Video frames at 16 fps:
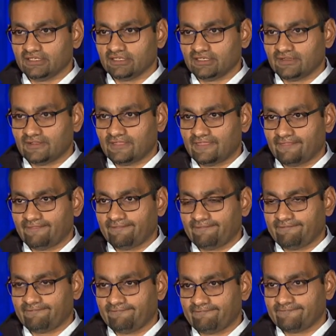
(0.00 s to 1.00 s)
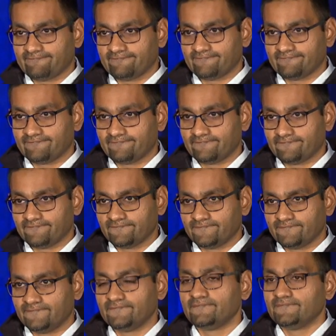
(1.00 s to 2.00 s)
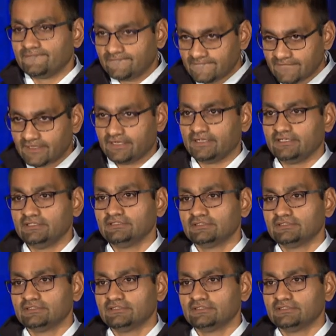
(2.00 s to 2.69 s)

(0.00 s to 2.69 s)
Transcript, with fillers: so just fixed the time period. Uh-huh.